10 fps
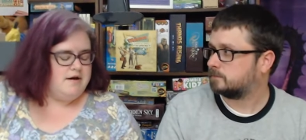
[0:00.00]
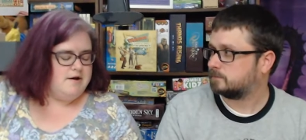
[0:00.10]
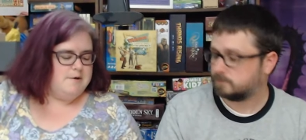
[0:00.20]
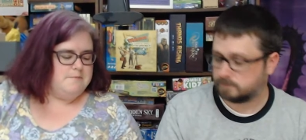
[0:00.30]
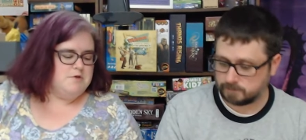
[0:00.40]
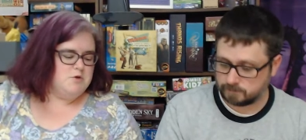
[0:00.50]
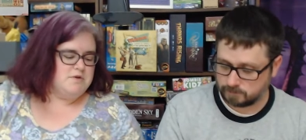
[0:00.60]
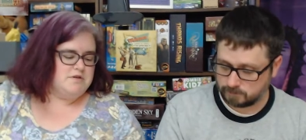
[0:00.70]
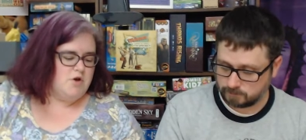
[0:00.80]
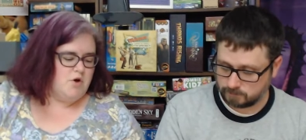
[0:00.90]
Speaker 1: yeah. um, you
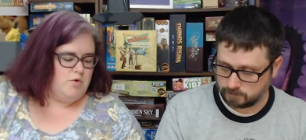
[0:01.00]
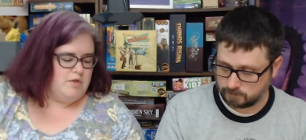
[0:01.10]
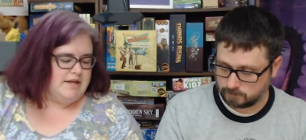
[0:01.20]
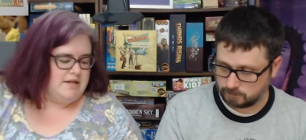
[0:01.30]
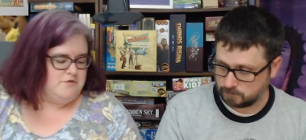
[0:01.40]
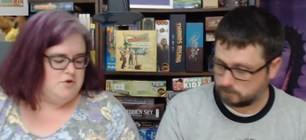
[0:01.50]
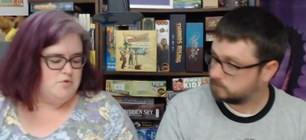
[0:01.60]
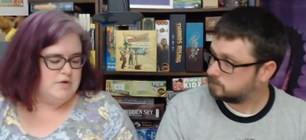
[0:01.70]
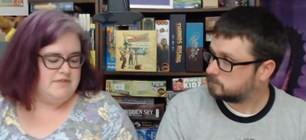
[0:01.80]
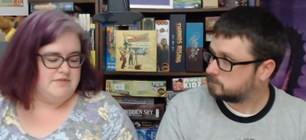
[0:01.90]
would know like if
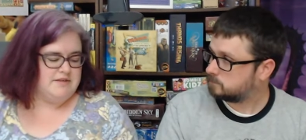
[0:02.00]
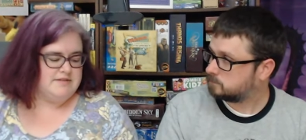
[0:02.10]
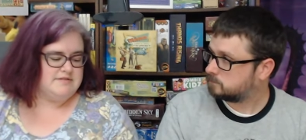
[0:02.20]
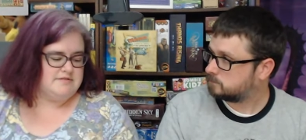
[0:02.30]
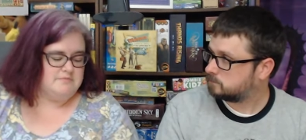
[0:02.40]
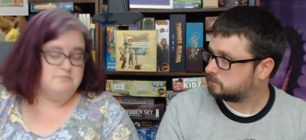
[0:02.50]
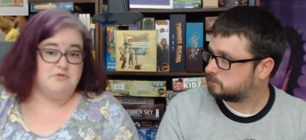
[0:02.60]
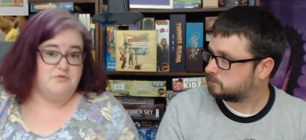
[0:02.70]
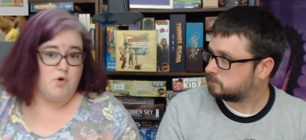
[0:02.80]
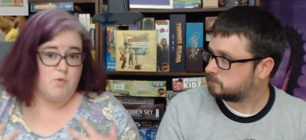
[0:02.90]
you hit this
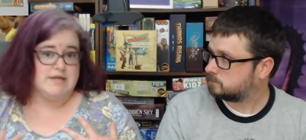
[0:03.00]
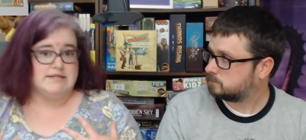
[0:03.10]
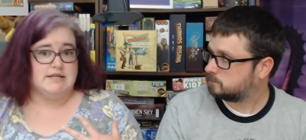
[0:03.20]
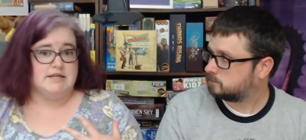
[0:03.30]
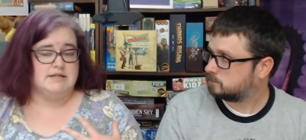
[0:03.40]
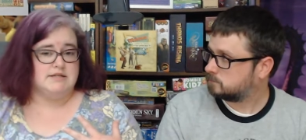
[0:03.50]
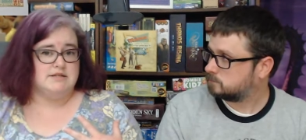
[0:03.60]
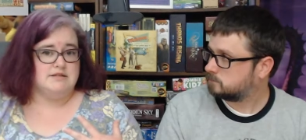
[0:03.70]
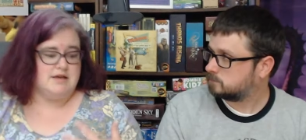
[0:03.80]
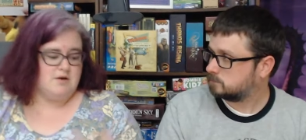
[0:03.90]
before we
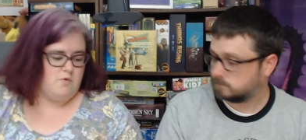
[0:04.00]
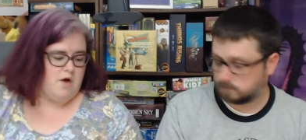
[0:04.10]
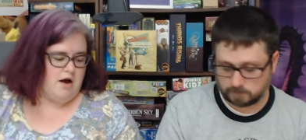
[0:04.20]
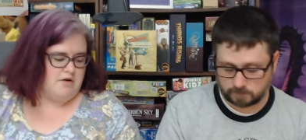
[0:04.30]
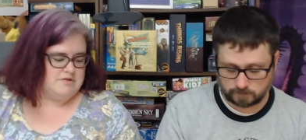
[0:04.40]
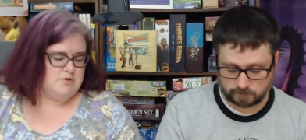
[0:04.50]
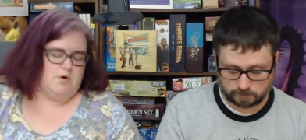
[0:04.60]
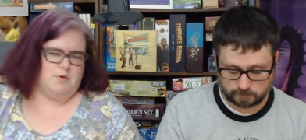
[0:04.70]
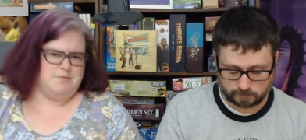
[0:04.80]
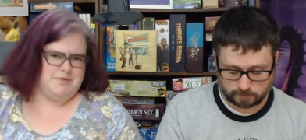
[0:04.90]
did, that our
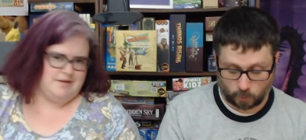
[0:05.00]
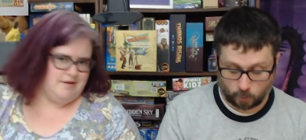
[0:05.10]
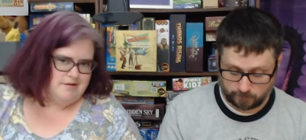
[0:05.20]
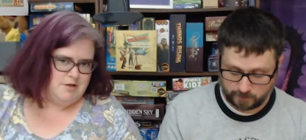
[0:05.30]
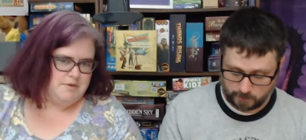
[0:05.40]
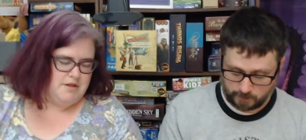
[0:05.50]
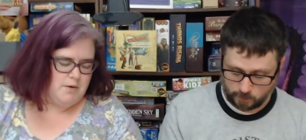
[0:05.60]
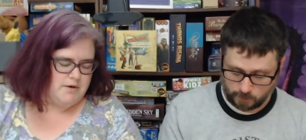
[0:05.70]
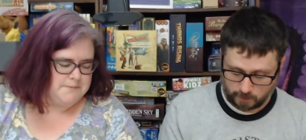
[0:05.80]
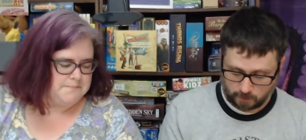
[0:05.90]
score would be like or a little you, bit
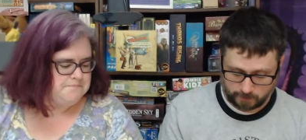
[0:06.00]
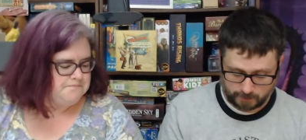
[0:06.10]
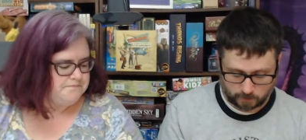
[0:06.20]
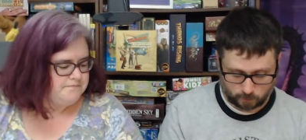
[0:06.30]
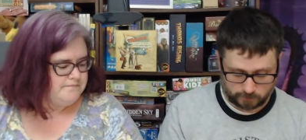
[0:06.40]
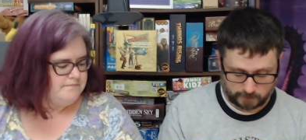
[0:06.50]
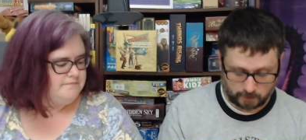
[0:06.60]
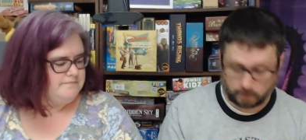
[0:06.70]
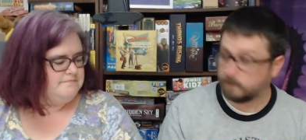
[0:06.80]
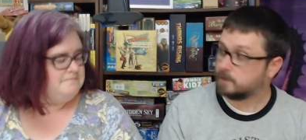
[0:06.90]
lower. you got
Speaker 2: all these, or if you
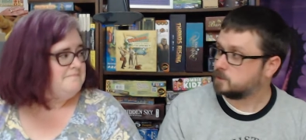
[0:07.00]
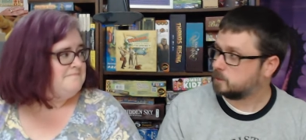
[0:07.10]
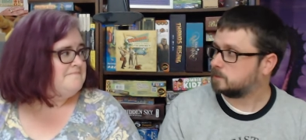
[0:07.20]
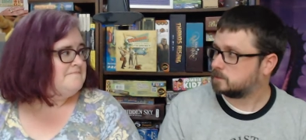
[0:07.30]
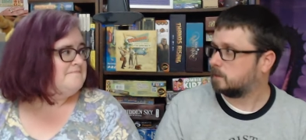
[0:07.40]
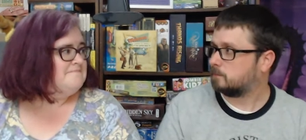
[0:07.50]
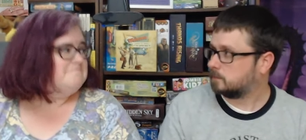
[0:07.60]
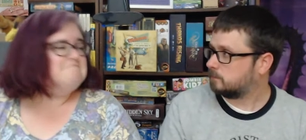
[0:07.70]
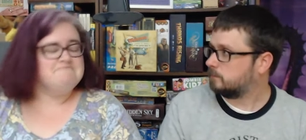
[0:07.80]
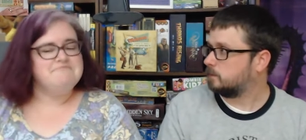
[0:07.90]
get all these, you could just stop
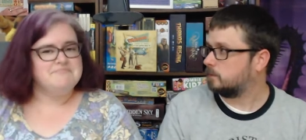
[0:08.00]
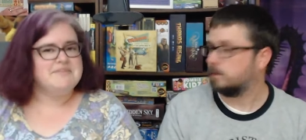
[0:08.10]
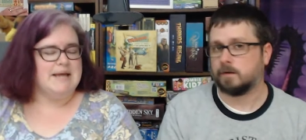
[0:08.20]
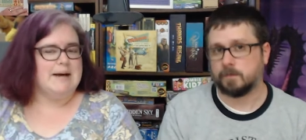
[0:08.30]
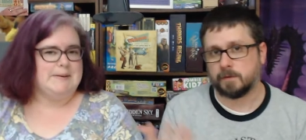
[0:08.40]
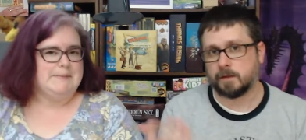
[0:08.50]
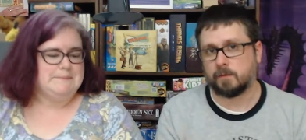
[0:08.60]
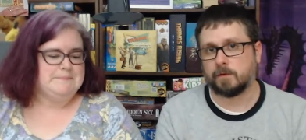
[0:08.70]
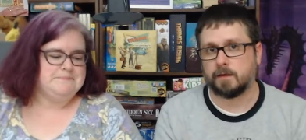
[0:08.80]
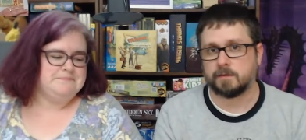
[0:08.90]
the video there yeah. and be like,
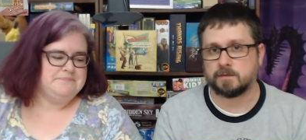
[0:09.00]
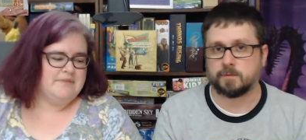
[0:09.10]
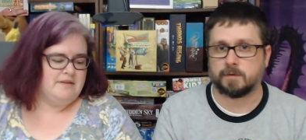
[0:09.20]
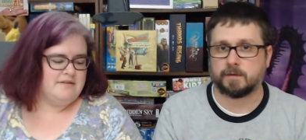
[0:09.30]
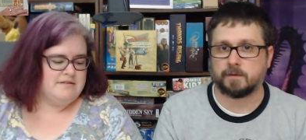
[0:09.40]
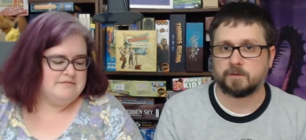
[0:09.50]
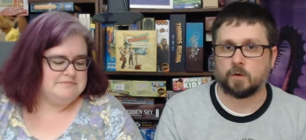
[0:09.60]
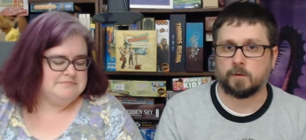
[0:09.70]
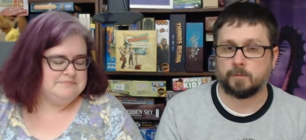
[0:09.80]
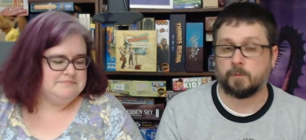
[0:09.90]
okay, this is when the
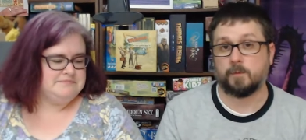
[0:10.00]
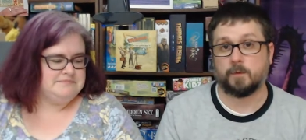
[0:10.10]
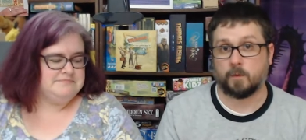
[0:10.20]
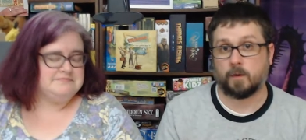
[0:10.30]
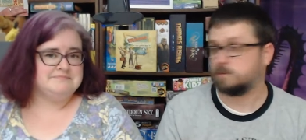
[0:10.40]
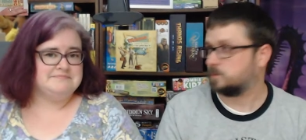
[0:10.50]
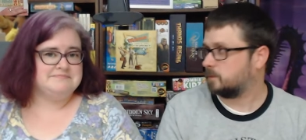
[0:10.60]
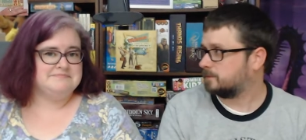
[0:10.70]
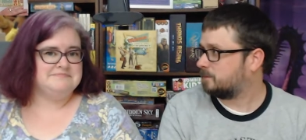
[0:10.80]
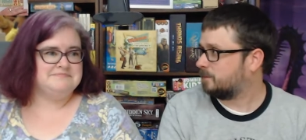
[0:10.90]
score. But we wouldn't know our score
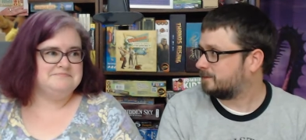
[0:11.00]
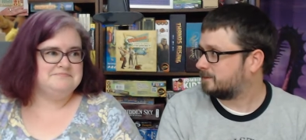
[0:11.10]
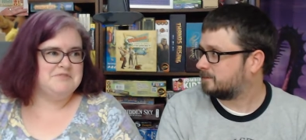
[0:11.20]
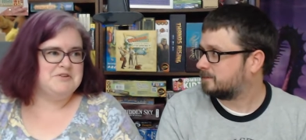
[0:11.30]
at that point though.